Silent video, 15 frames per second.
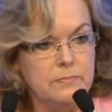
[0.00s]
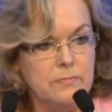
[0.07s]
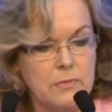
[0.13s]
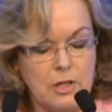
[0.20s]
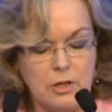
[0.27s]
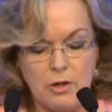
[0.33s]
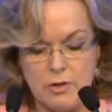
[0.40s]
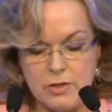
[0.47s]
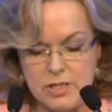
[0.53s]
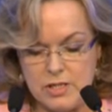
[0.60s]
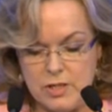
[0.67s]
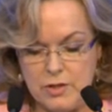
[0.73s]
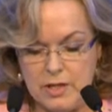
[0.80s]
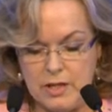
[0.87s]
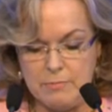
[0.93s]
the cost
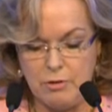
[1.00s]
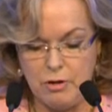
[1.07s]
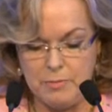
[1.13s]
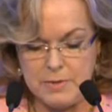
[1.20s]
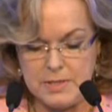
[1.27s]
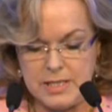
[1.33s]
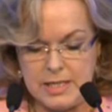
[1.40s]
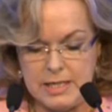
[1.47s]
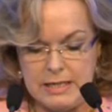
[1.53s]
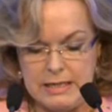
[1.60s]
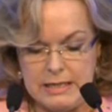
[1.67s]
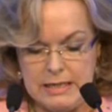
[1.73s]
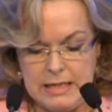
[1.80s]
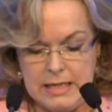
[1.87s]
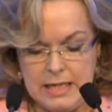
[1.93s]
to their property,
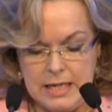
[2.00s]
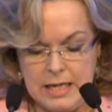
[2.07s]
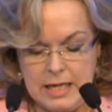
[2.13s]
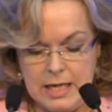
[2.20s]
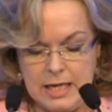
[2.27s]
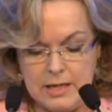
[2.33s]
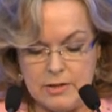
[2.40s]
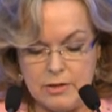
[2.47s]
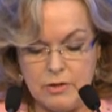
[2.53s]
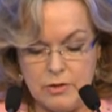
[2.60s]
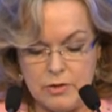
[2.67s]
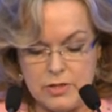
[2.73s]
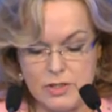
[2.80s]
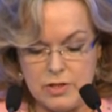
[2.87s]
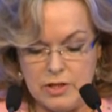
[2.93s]
uh, the
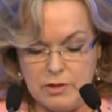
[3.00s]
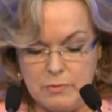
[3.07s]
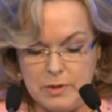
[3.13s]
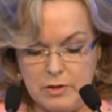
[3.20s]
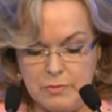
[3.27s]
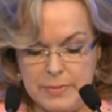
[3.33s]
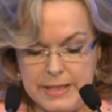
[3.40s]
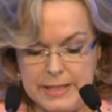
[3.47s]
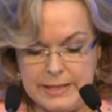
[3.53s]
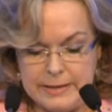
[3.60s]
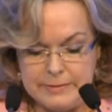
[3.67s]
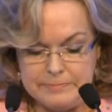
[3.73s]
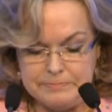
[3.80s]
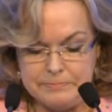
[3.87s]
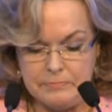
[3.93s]
cost to their
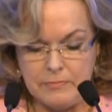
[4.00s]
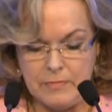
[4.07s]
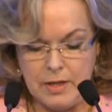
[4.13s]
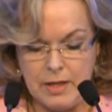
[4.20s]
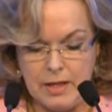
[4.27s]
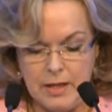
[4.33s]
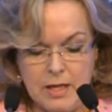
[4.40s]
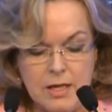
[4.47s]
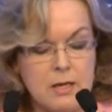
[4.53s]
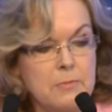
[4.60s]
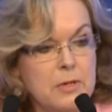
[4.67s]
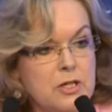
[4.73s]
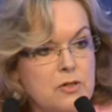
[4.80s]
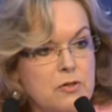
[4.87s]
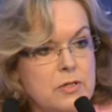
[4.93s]
well-being.
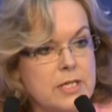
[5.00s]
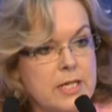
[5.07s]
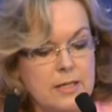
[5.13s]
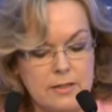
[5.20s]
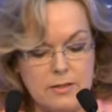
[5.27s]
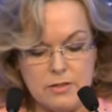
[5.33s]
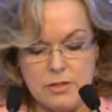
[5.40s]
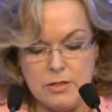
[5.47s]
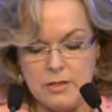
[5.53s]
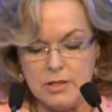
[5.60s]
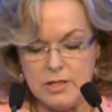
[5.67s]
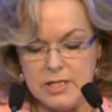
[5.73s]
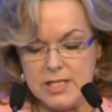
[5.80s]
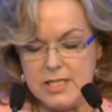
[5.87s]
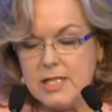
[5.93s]
But New Zealand
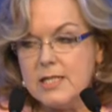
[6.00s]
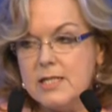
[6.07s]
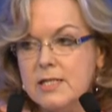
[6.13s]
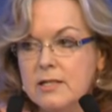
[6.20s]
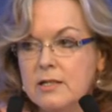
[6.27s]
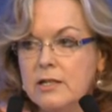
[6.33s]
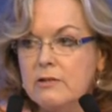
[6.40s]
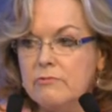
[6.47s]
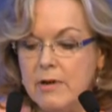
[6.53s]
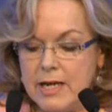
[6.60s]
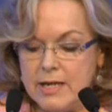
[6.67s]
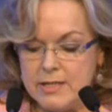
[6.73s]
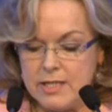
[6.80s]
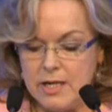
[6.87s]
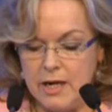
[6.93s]
consistently
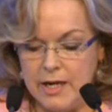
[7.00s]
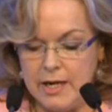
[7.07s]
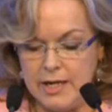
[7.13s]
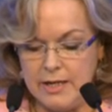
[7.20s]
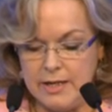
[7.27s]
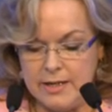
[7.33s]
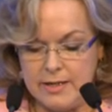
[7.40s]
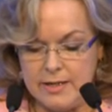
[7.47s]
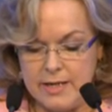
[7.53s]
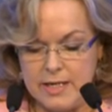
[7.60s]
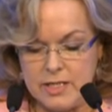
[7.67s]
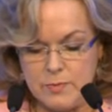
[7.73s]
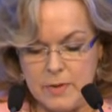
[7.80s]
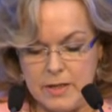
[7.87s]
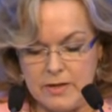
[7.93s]
ranks highly
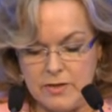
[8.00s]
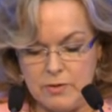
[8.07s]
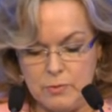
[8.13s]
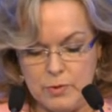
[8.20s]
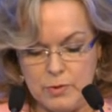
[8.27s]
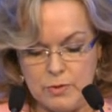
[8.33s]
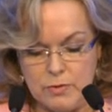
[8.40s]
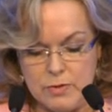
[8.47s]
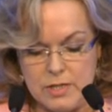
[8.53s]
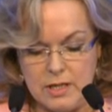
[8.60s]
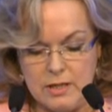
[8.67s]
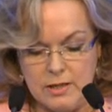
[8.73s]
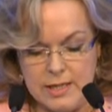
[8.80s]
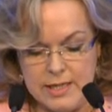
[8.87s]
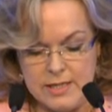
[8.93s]
as one of the world's
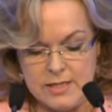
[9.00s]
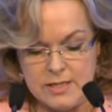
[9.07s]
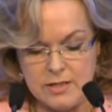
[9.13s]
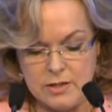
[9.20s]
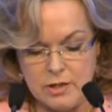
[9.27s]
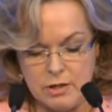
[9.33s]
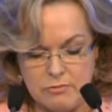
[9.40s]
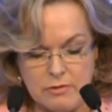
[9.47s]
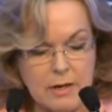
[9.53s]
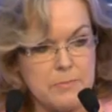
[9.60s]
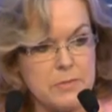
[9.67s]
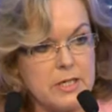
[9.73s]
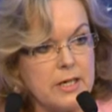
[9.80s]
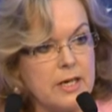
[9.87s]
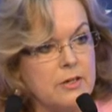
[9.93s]
least
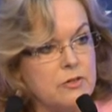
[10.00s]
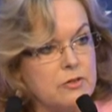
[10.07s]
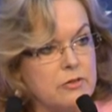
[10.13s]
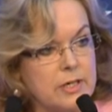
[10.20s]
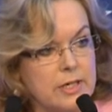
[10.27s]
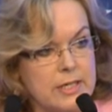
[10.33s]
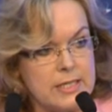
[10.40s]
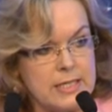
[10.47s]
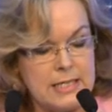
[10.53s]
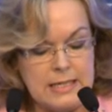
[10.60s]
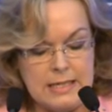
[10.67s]
corrupt countries,